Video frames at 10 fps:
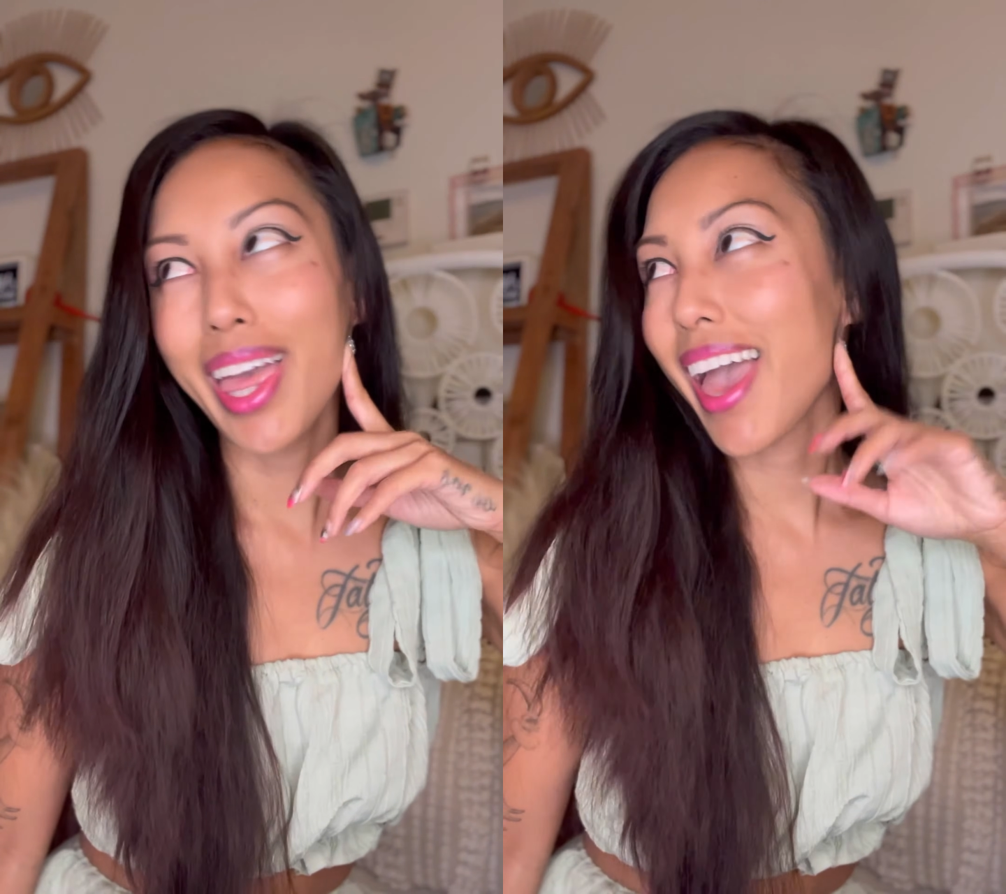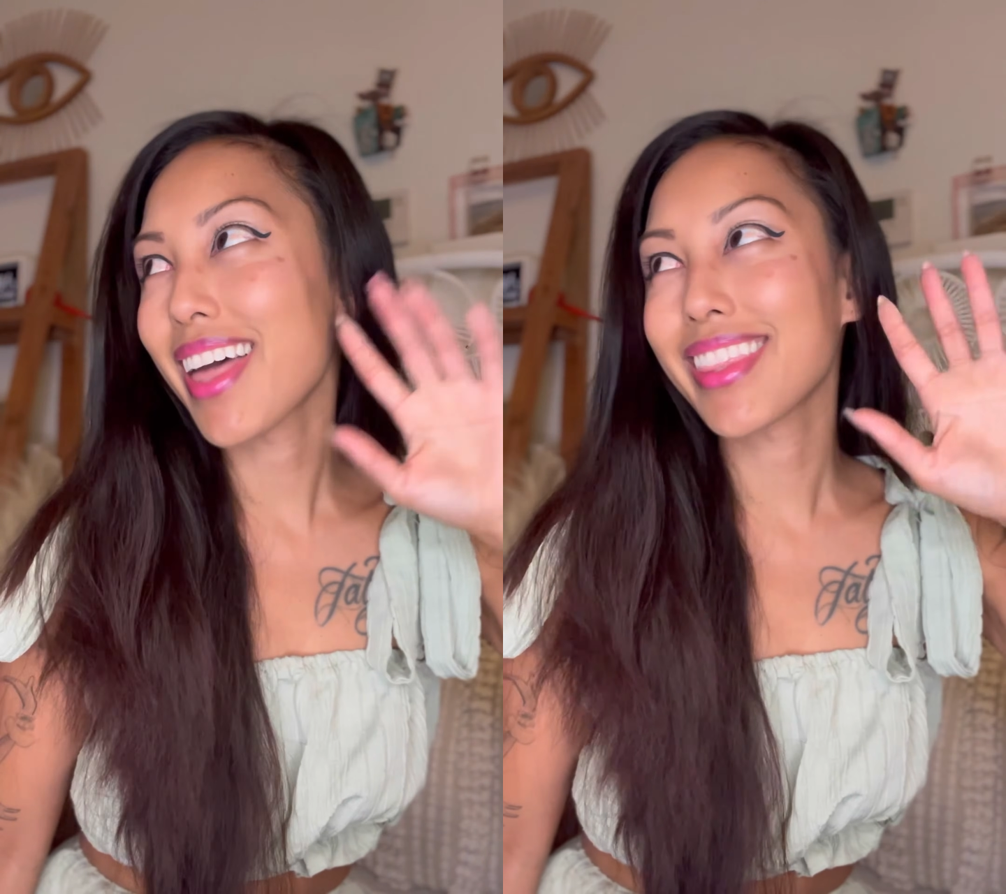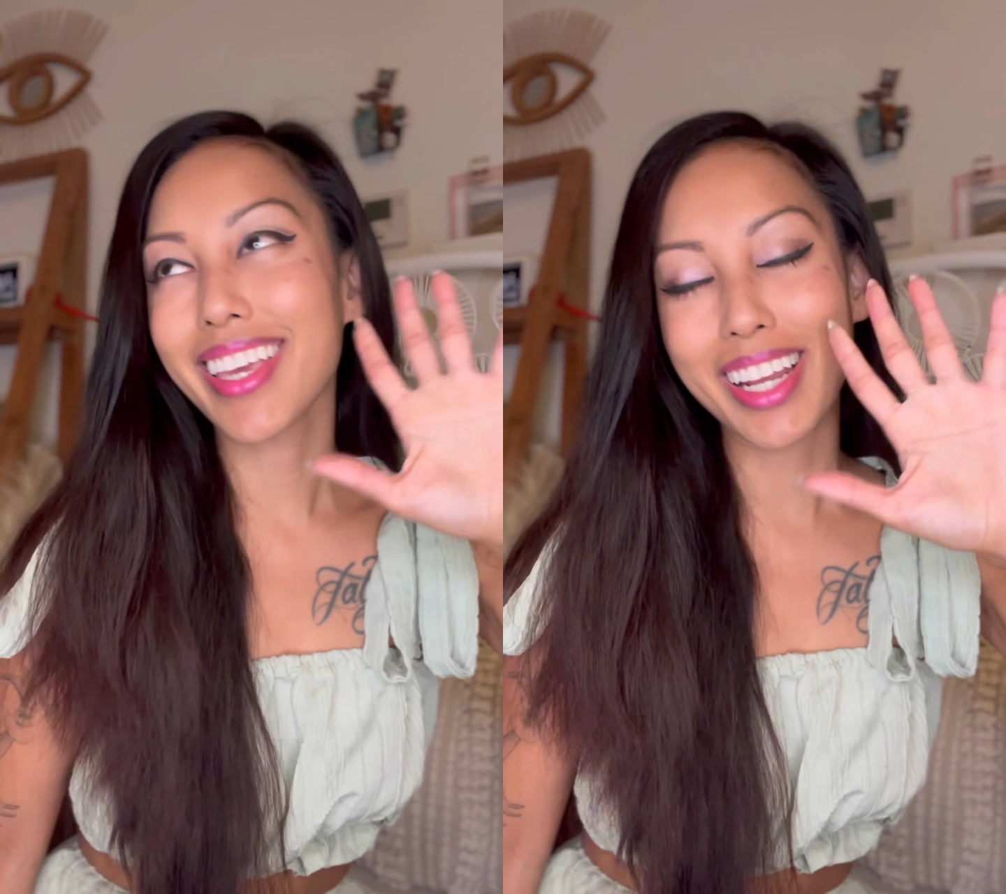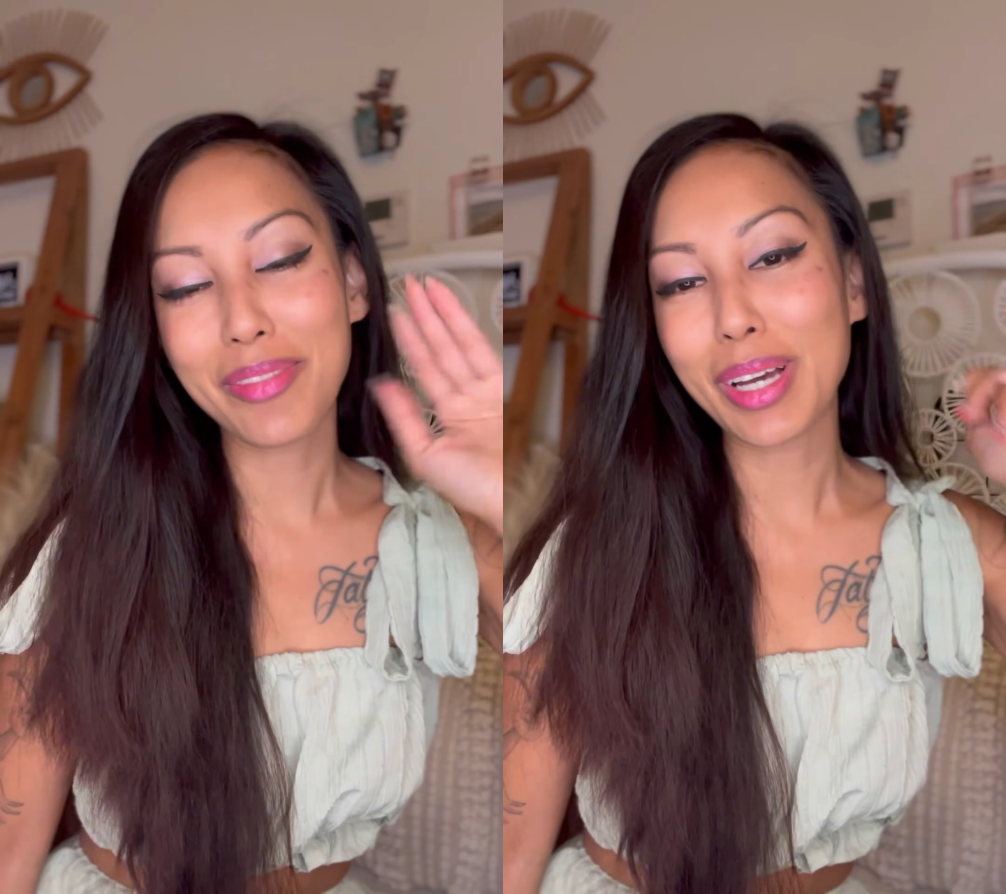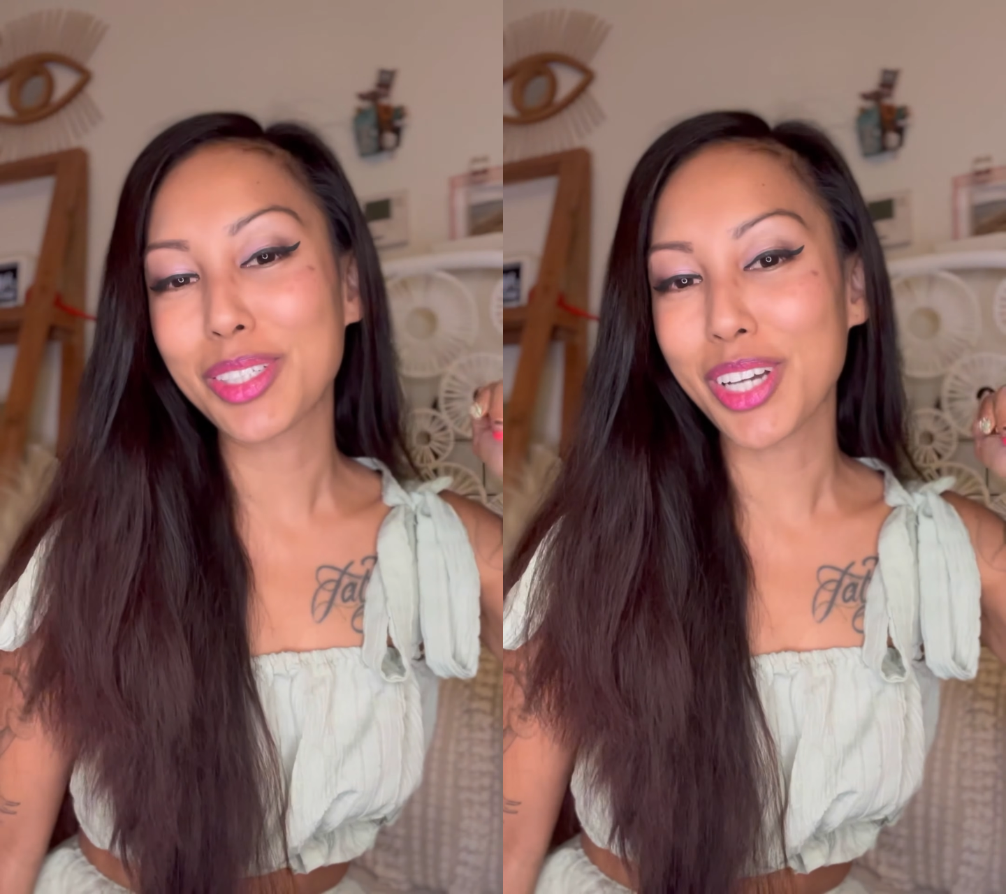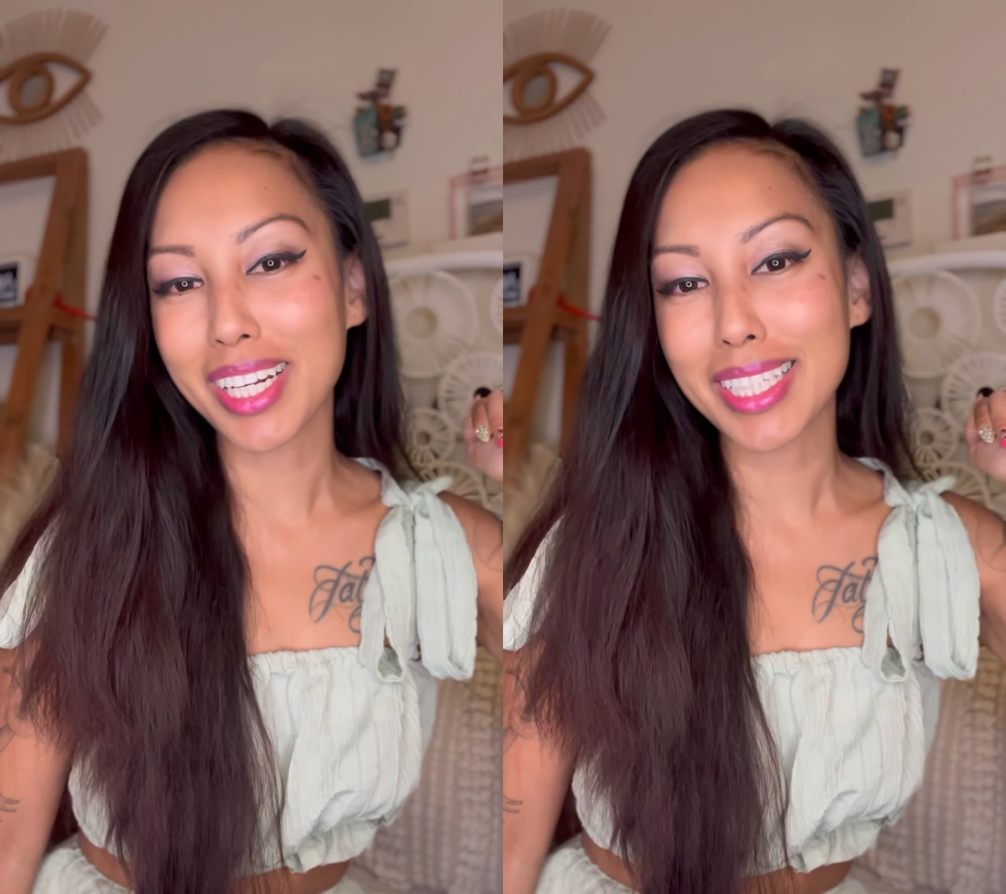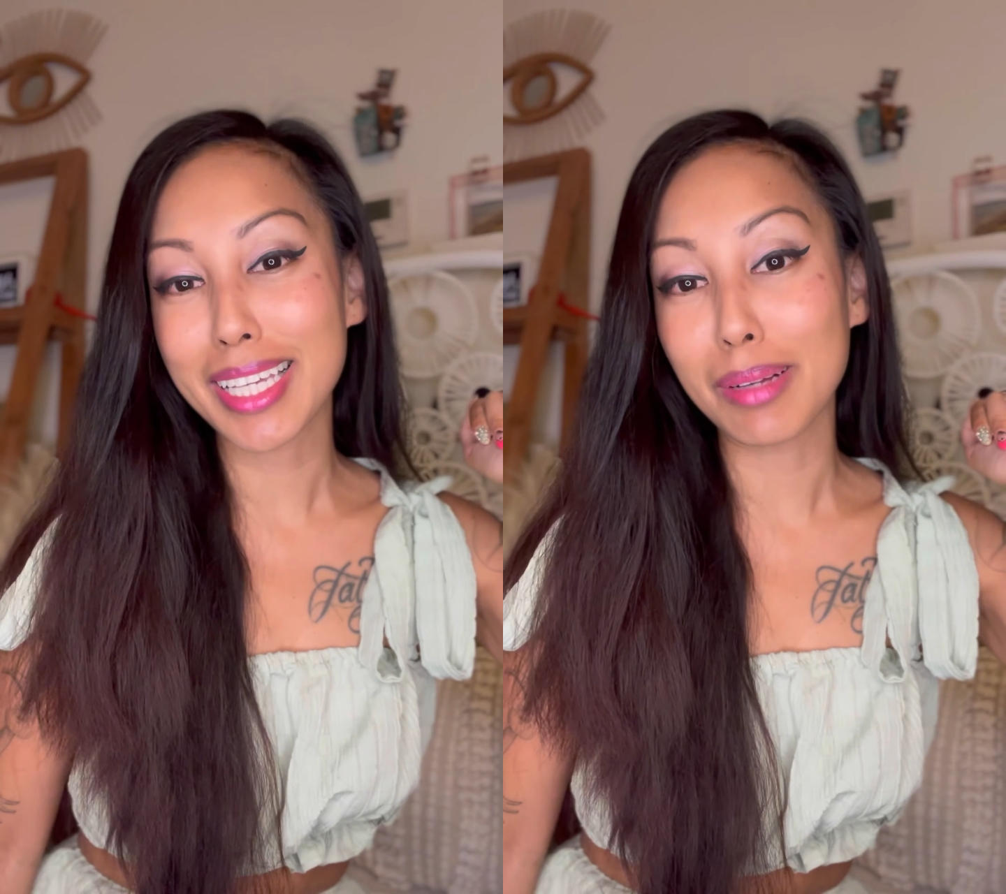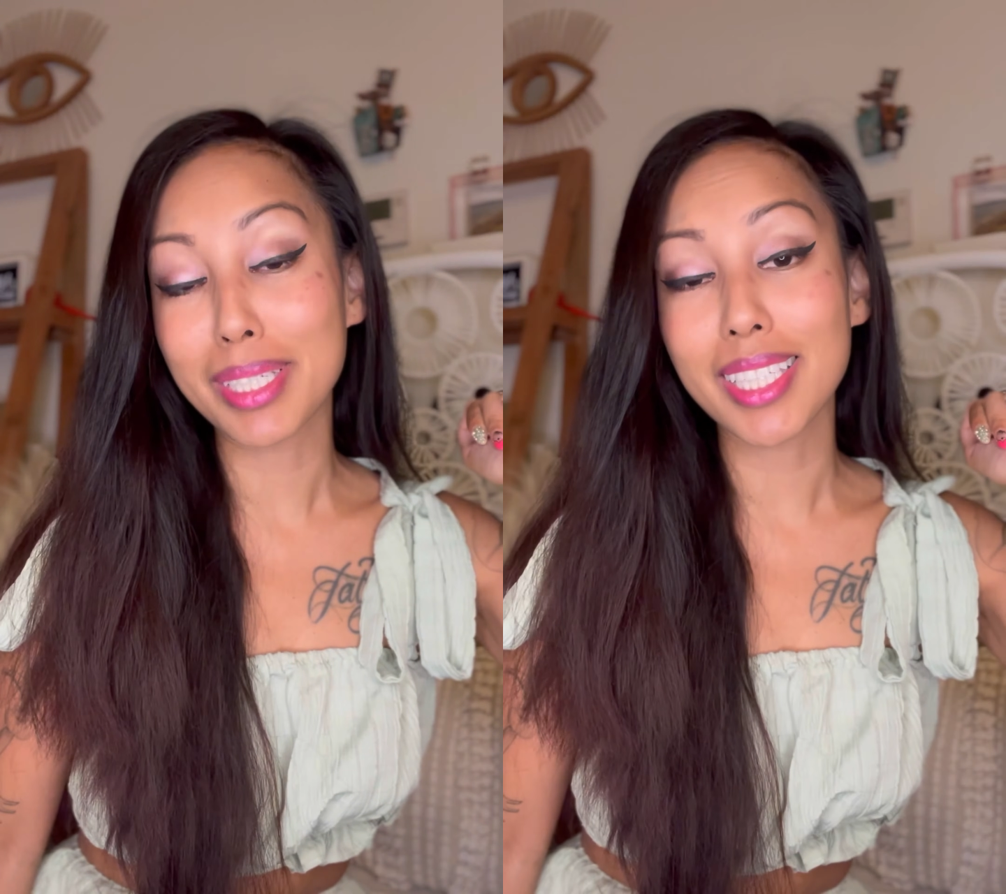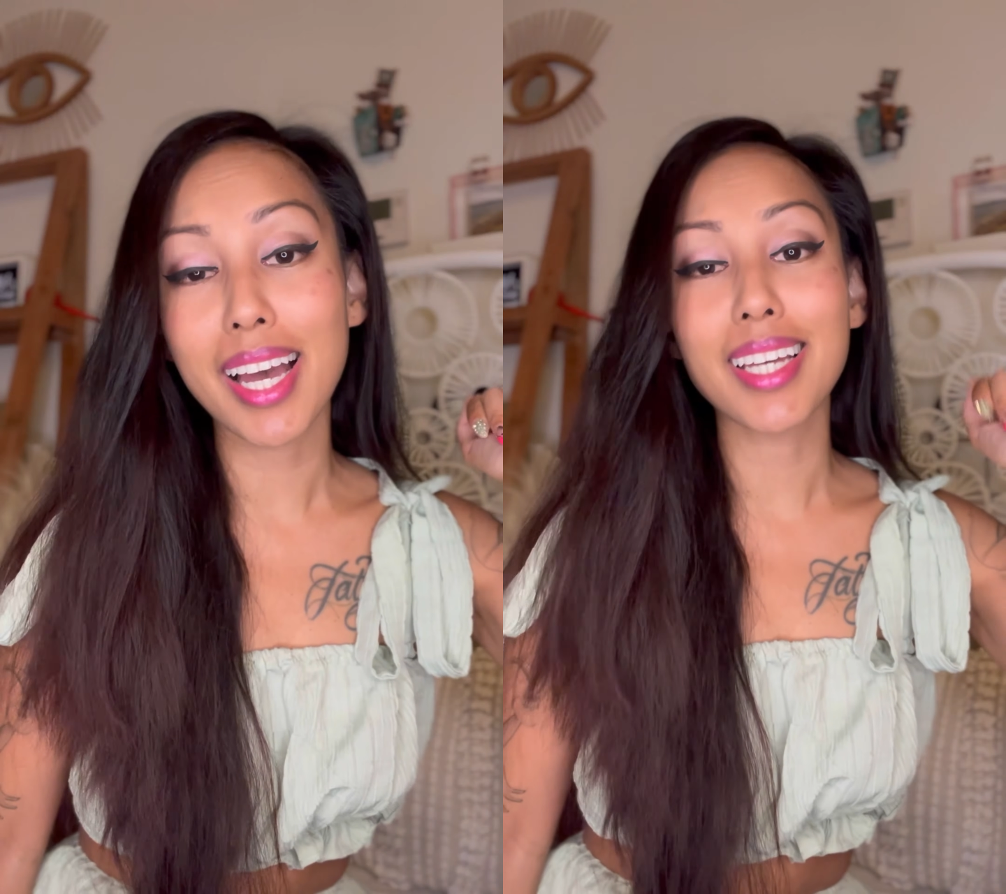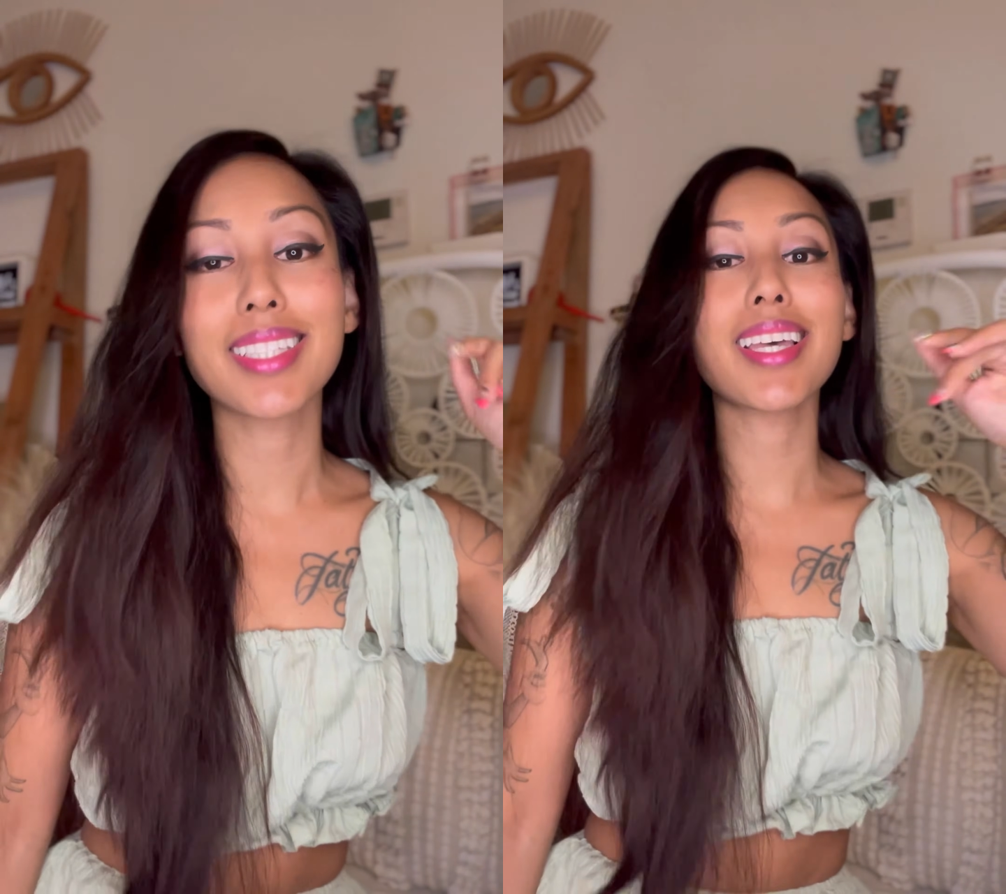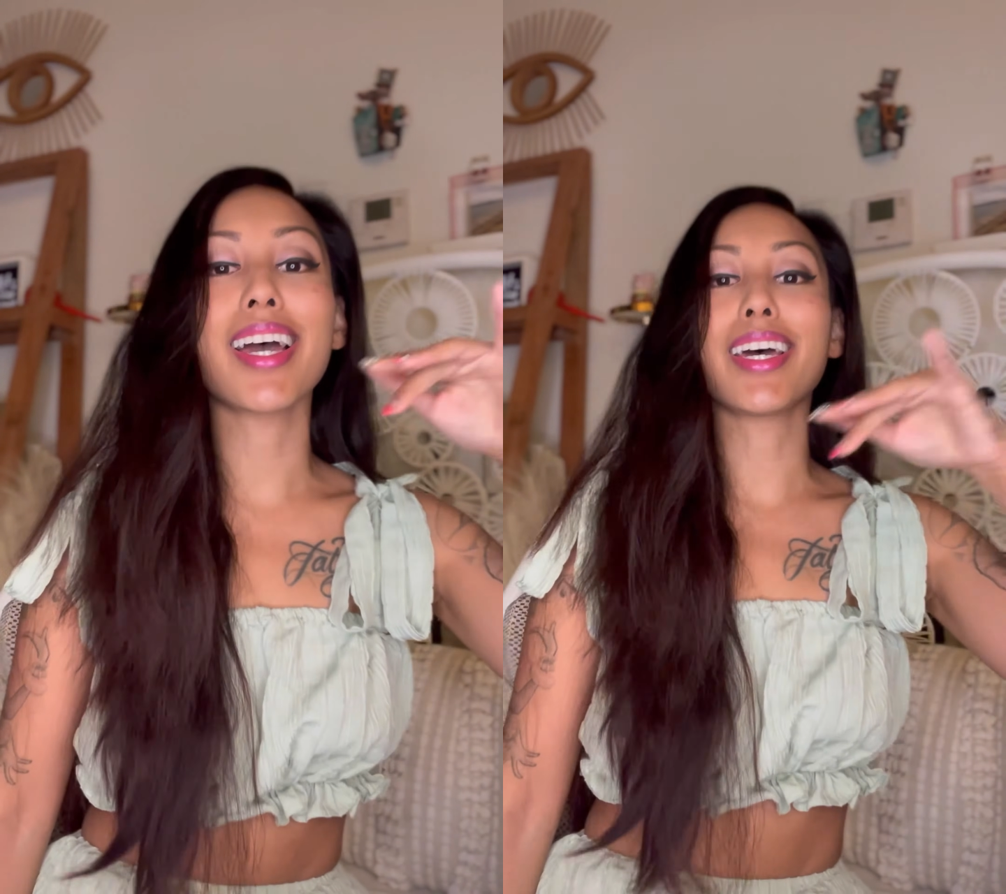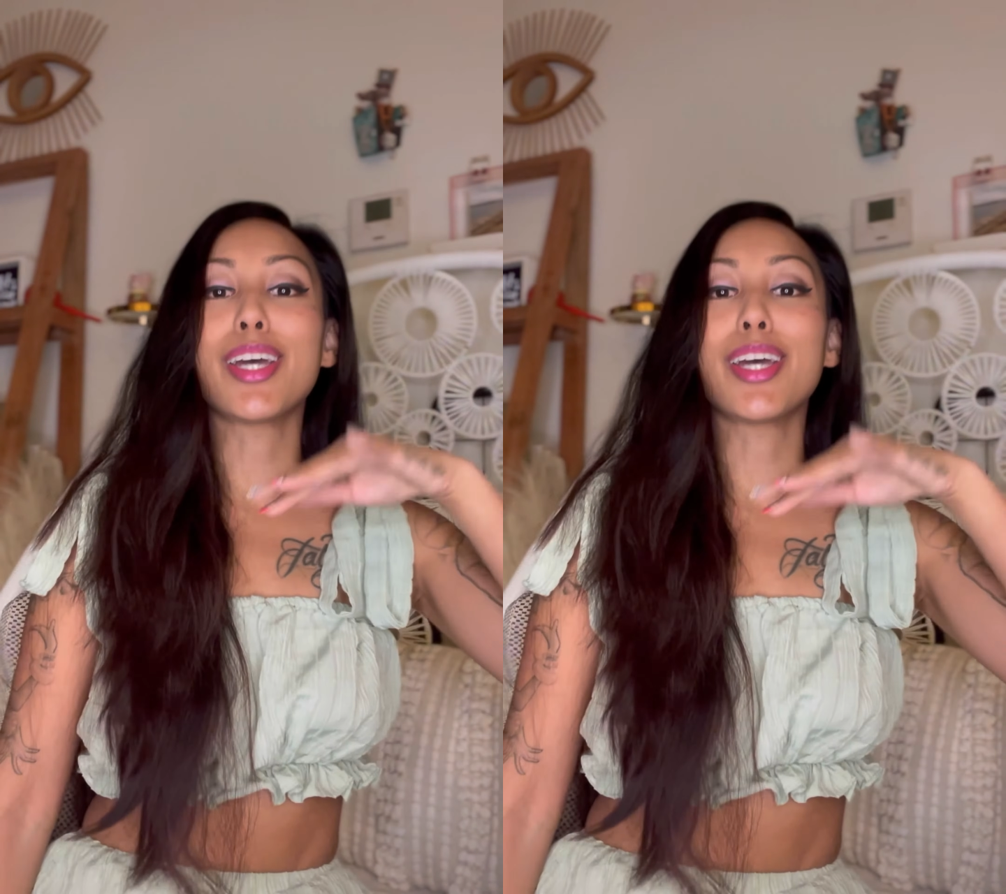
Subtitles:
And then I found John at Scalp Designs and